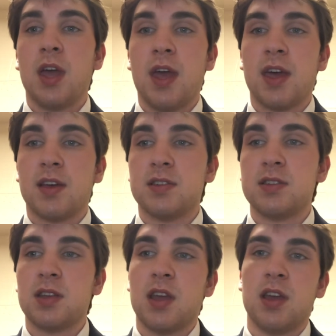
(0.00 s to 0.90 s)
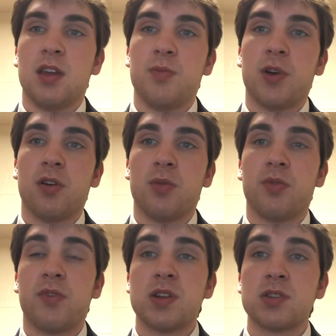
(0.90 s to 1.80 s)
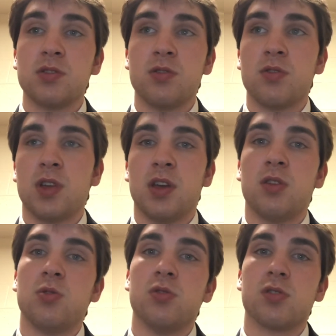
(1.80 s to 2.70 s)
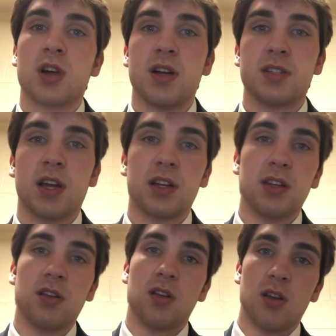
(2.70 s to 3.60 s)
as a paraprofessional and who you're contacting.